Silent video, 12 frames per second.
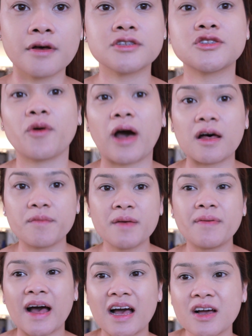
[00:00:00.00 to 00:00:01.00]
So I'll
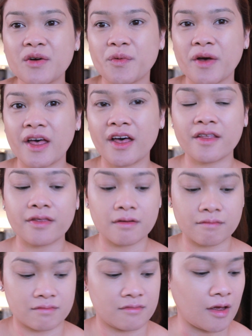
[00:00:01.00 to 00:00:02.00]
be back
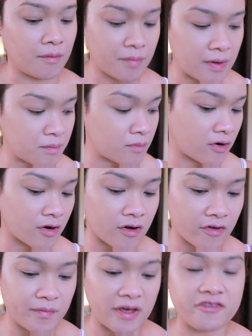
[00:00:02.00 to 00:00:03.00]
with a bit more
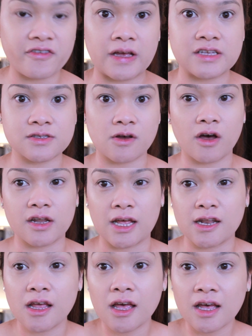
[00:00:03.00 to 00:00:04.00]
of my face on
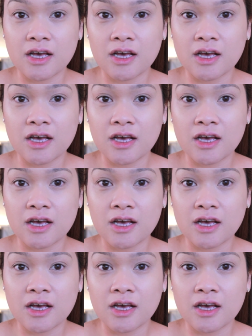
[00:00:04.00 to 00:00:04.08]
and